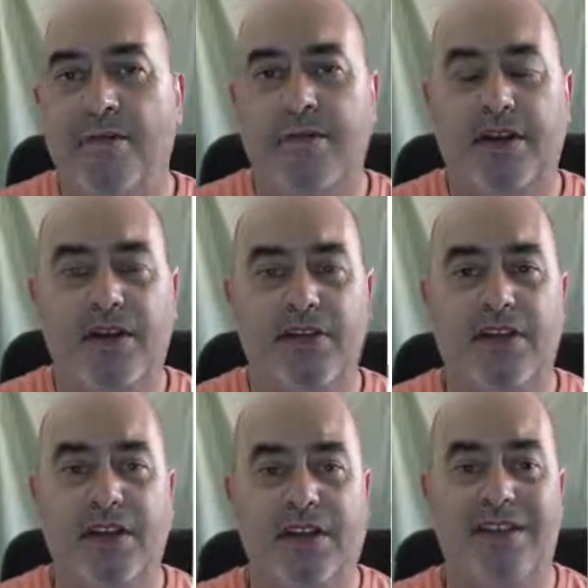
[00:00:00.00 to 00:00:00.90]

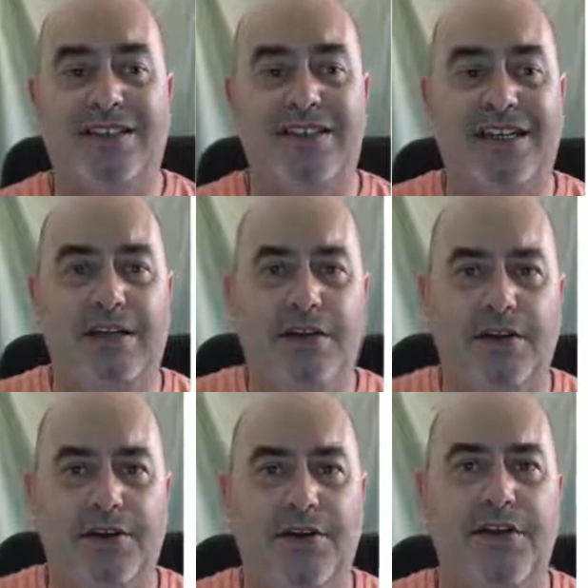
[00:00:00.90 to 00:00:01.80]
because I can see
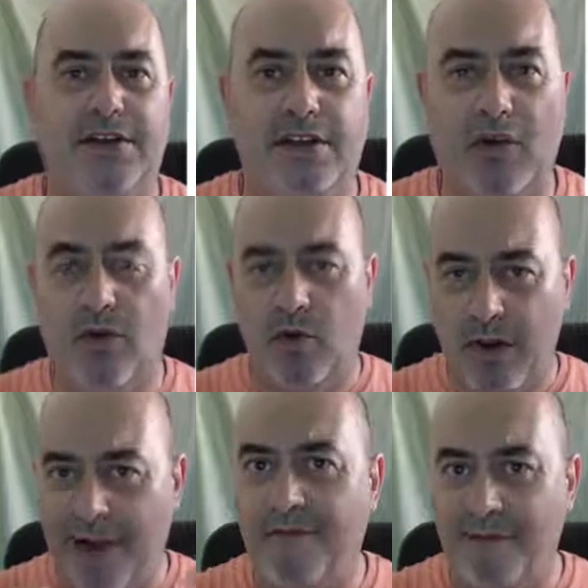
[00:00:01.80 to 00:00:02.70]
that it's got
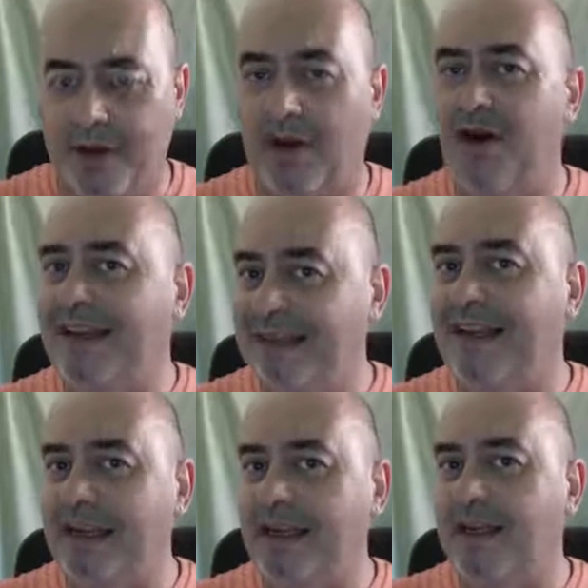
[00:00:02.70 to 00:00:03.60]
everything I
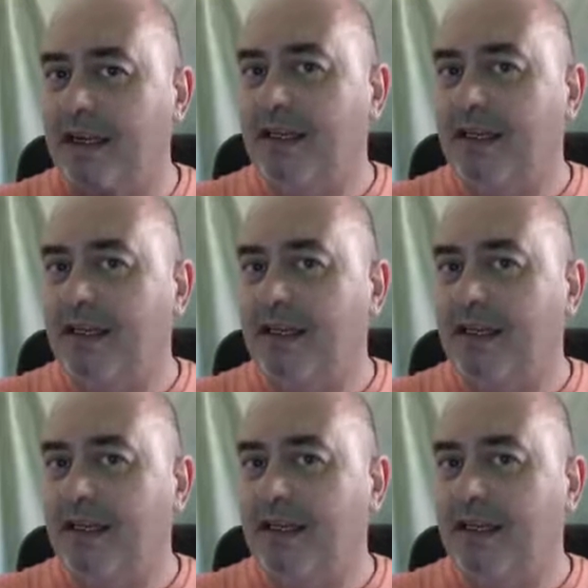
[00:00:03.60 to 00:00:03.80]
need